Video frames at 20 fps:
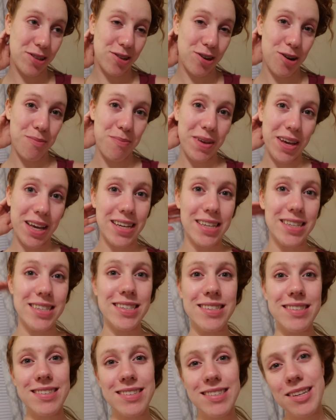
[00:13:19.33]
alarm
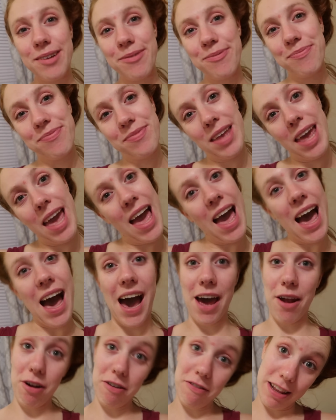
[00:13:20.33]
because
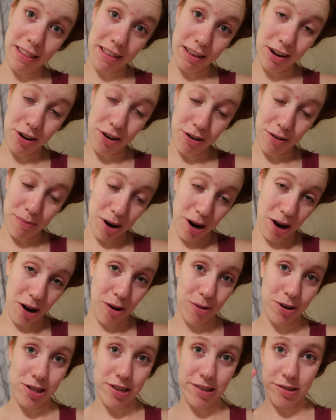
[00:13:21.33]
I don't have anything to do
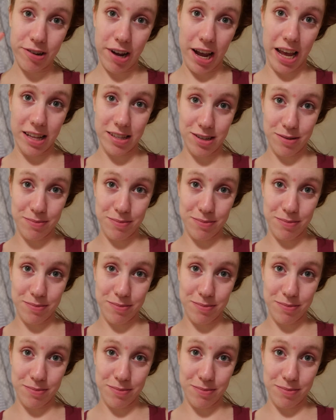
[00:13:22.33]
tomorrow, which is great.